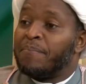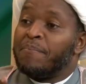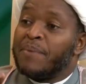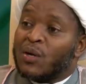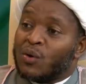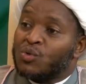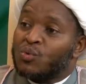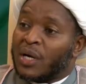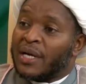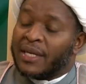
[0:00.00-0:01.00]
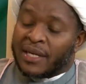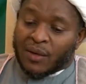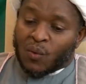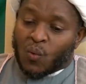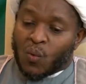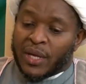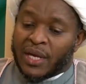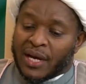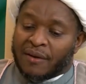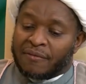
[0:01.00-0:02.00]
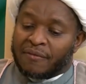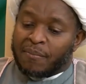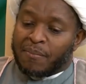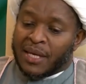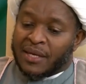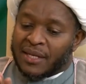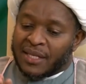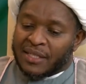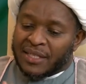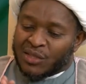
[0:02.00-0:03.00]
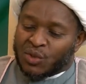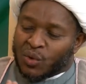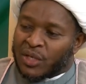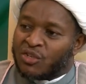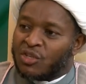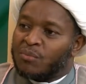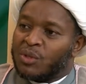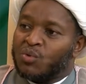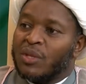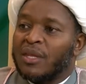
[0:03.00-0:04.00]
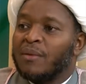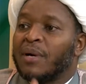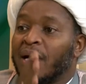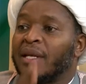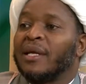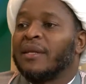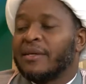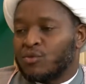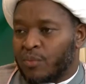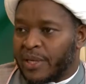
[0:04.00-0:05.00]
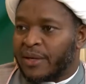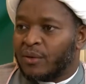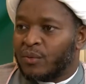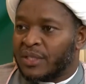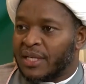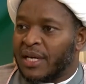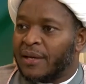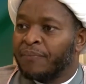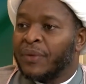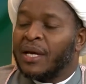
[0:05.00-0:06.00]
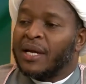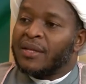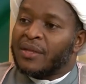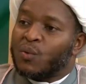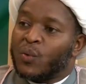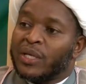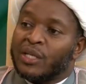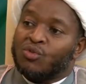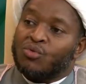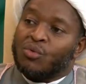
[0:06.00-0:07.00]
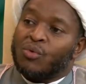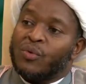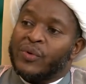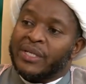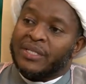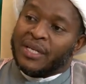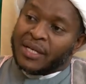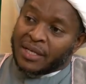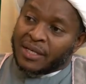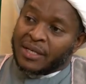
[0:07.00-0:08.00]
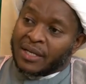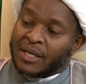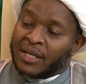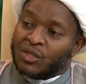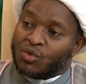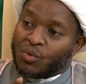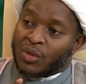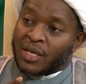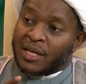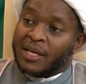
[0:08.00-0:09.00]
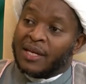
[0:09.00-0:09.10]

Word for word: Because why? We have made this disconnection between them and Allah subhanahu wa ta'ala. And I think we need to return to the